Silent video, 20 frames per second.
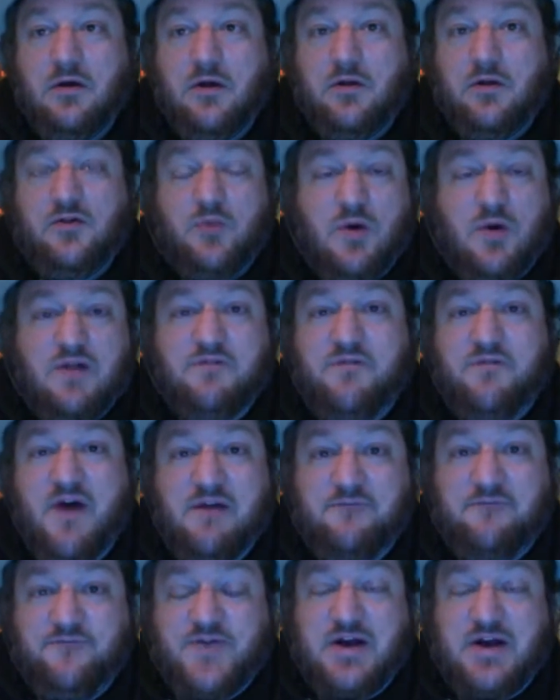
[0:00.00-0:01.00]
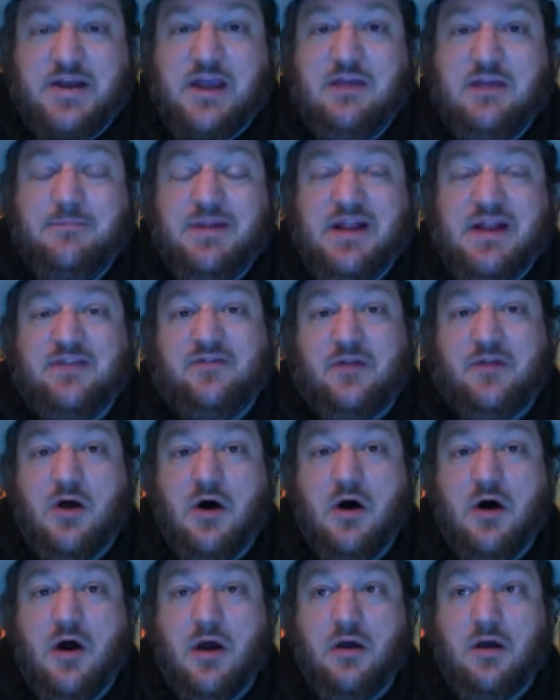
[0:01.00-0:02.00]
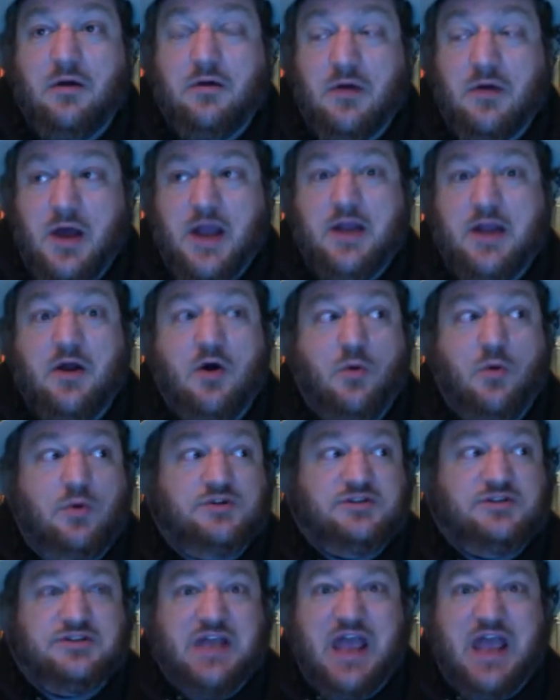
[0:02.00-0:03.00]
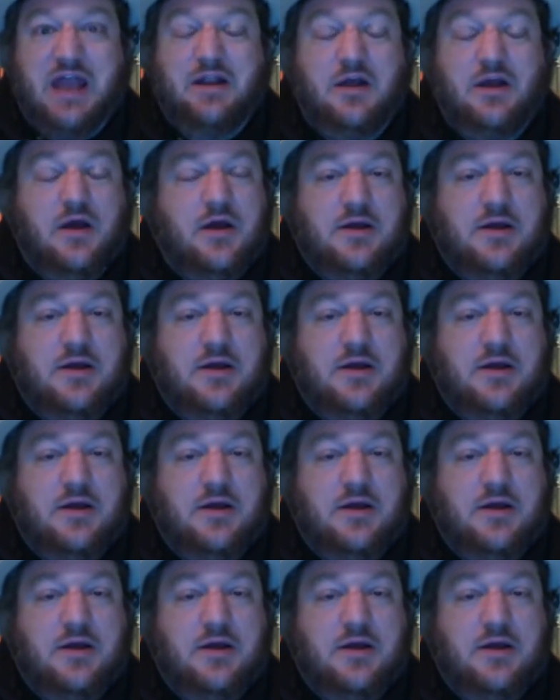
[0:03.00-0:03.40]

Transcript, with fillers: 25 fucking minutes long. I know, we'll just add.